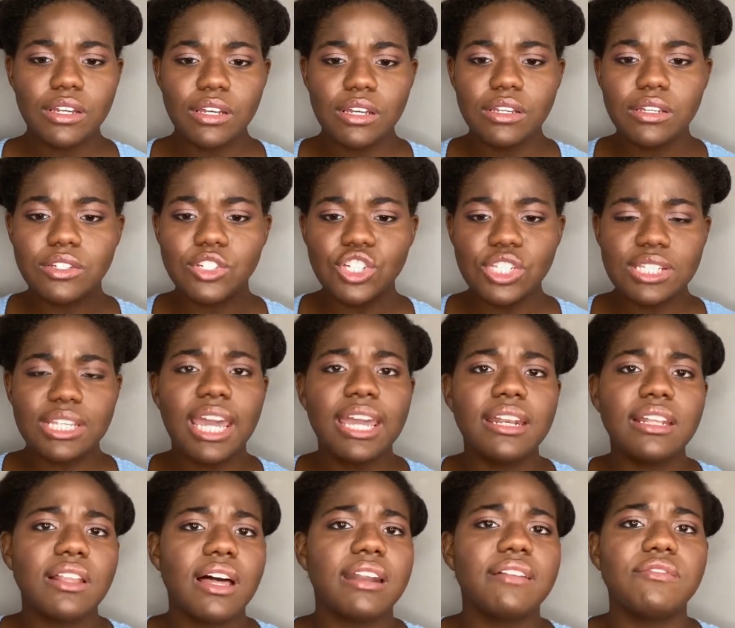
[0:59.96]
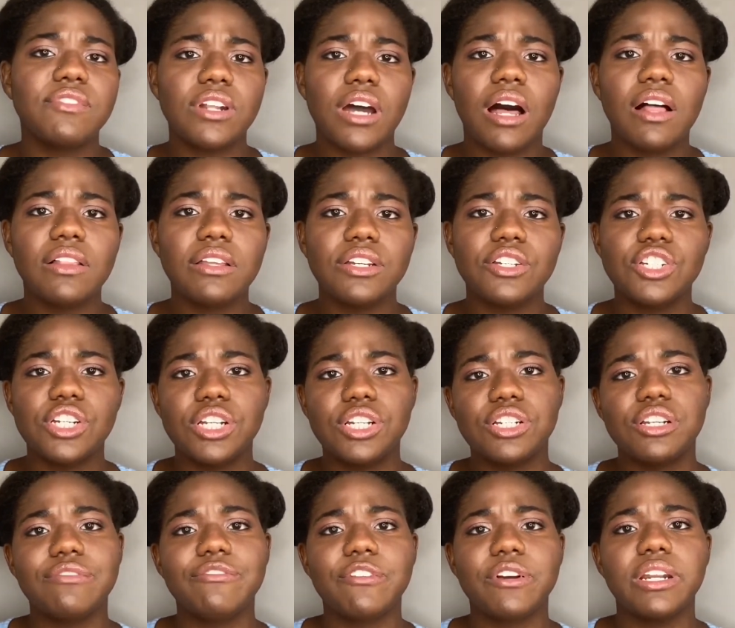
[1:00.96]
knowledge in
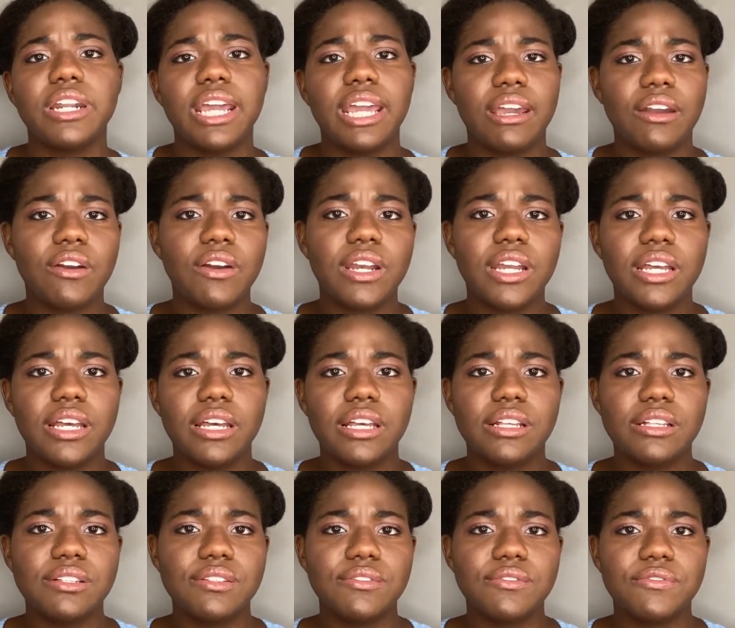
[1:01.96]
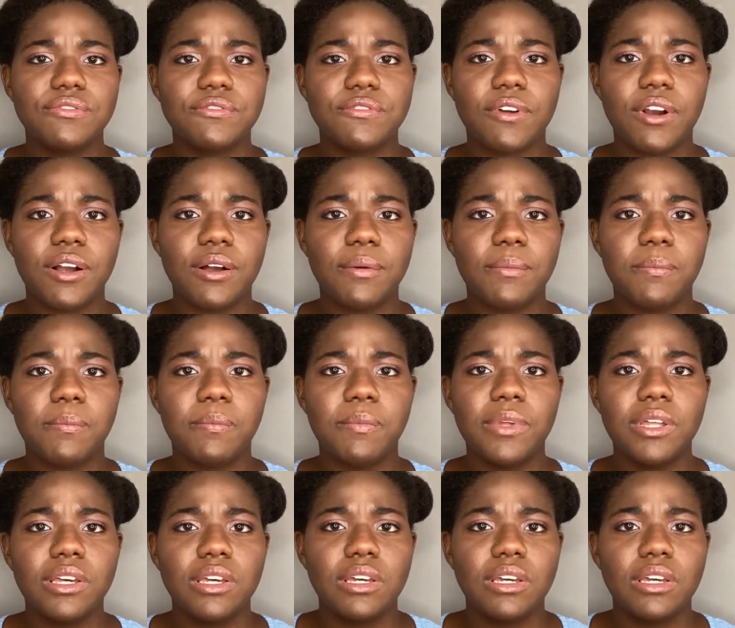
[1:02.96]
different areas, from